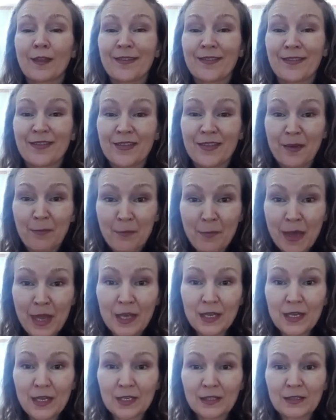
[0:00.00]
the
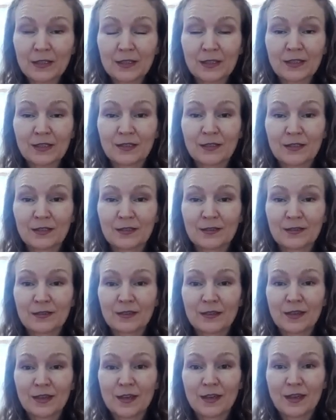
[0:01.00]
minute
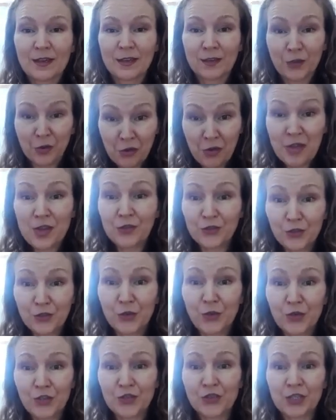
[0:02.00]
your
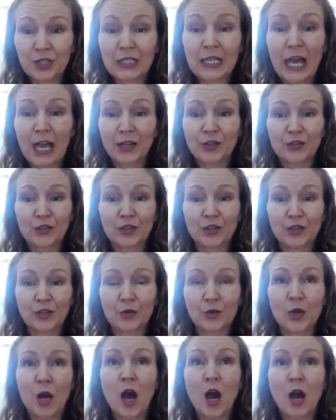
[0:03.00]
intuition tells
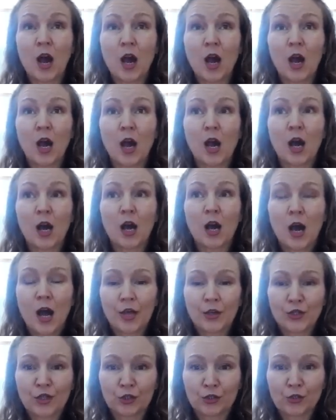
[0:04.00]
you,
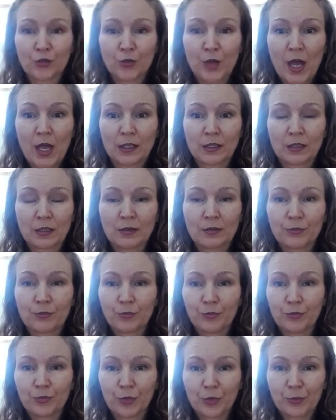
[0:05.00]
I shall do that,
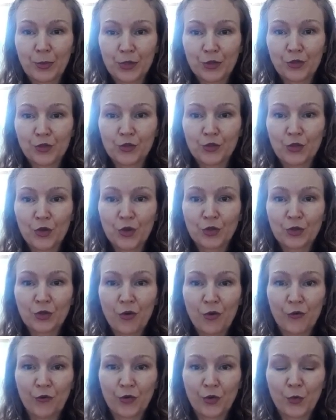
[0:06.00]
put my shoes on,
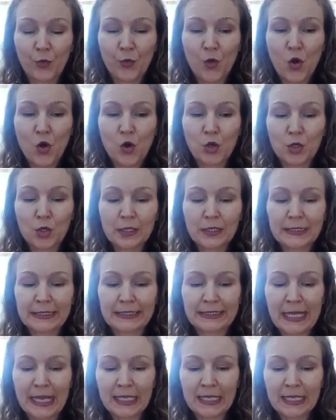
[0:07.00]
go for a walk,
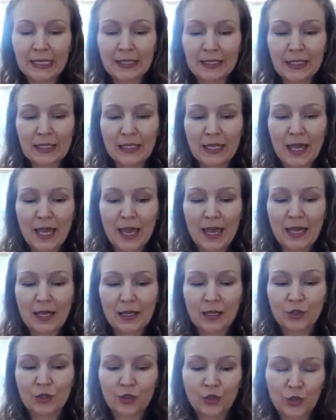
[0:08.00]
not eat that
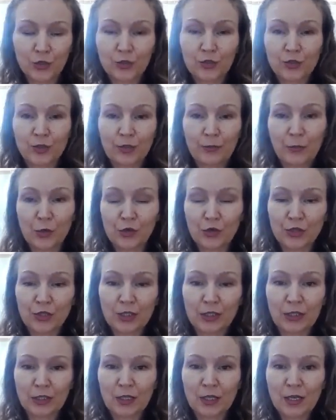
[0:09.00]
cake, talk to that
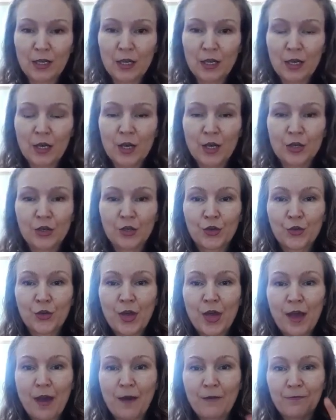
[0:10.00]
person, you
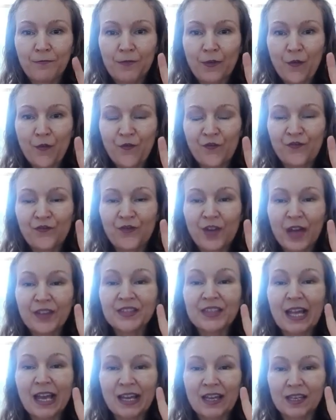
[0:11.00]
have 5
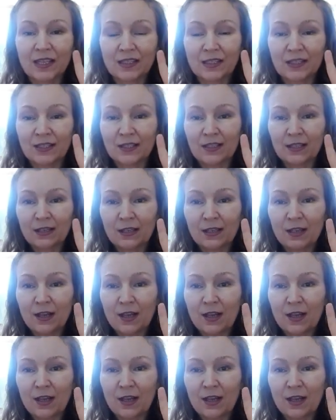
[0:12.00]
seconds,